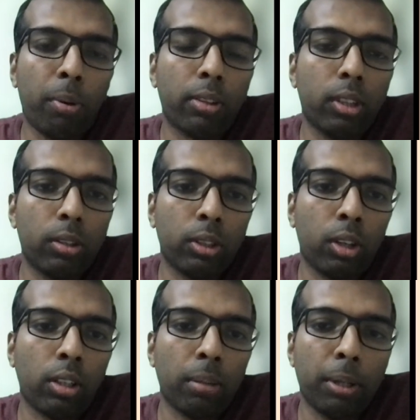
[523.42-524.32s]
also talked
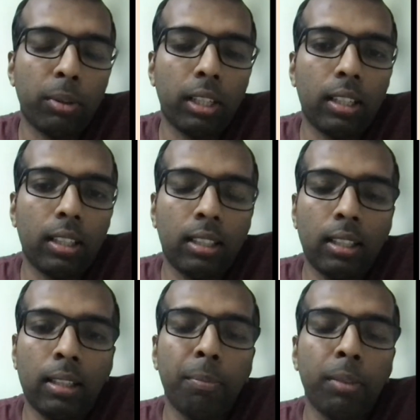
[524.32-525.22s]
about it.
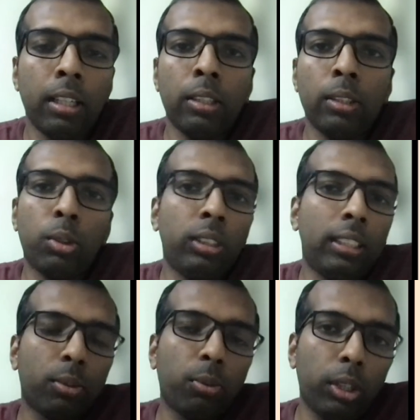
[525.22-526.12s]
So just
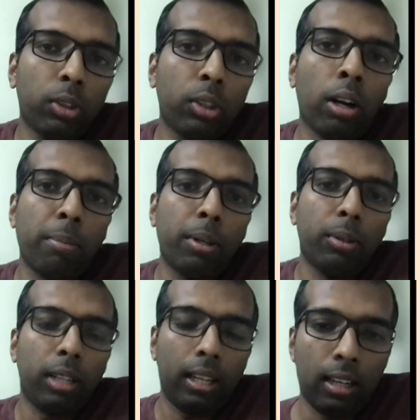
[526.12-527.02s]
want to talk about
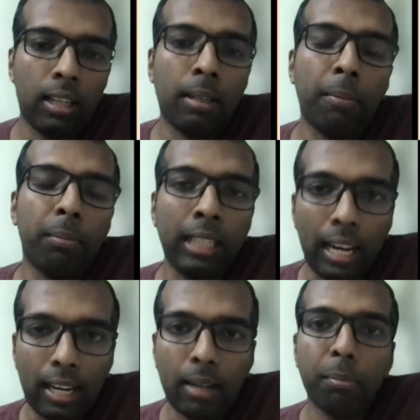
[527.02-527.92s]
the
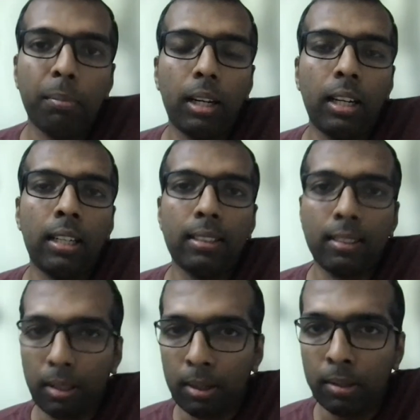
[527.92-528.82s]
LLM
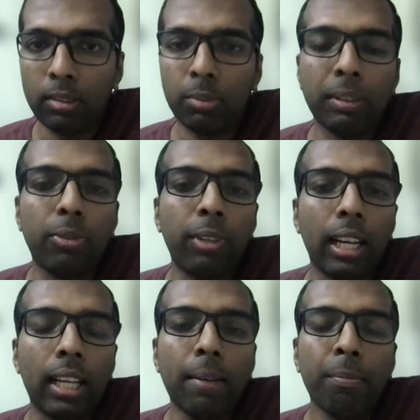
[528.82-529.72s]
specifically.
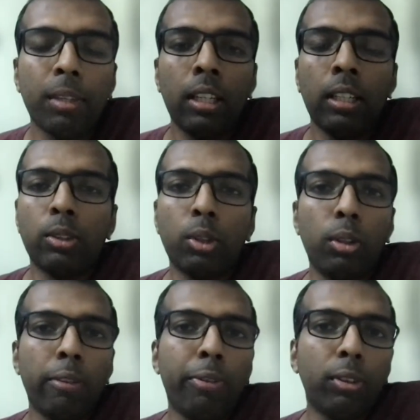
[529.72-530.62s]
So if
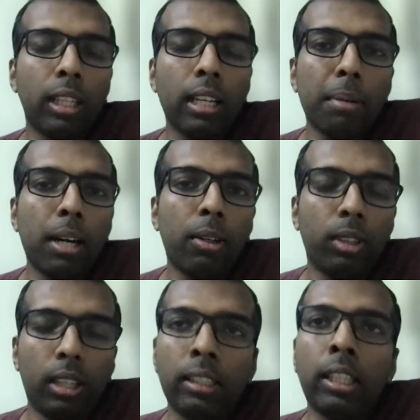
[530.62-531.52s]
you think about
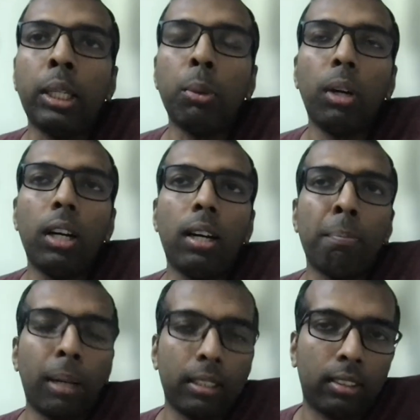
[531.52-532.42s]
the newer
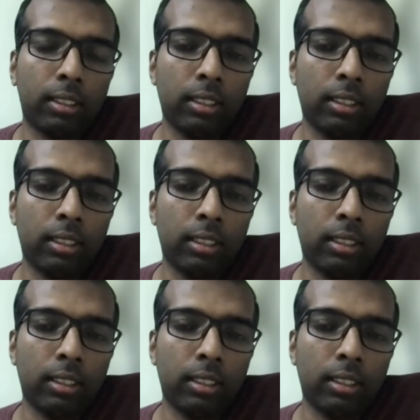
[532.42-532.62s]
buzz